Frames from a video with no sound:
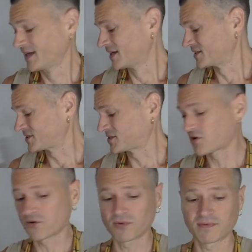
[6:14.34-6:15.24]

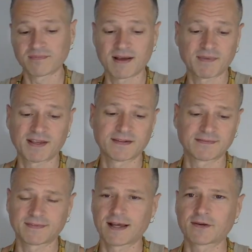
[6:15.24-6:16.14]
So I
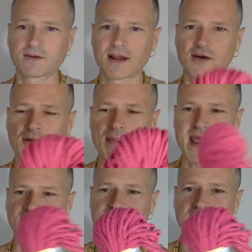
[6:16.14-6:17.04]
mean I couldn't I couldn't
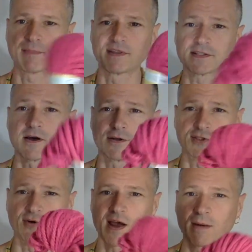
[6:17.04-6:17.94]
pass that up. This
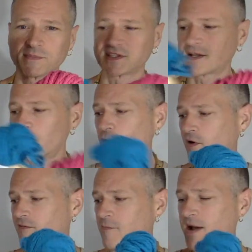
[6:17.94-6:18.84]
also comes in
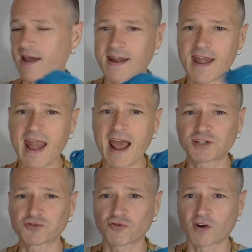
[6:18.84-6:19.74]
more of my
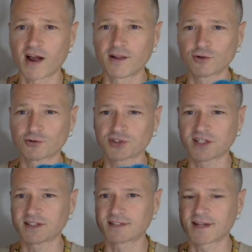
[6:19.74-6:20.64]
natural colors
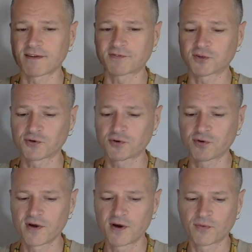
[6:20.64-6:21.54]
and stuff
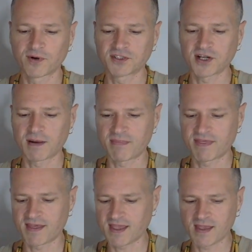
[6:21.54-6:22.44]
too which I'm
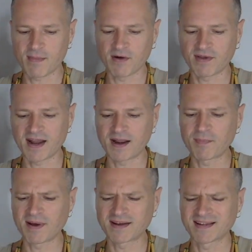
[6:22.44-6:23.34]
thinking about getting
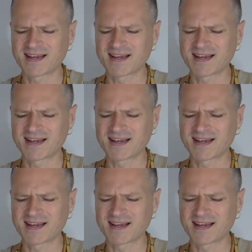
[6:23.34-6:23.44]
but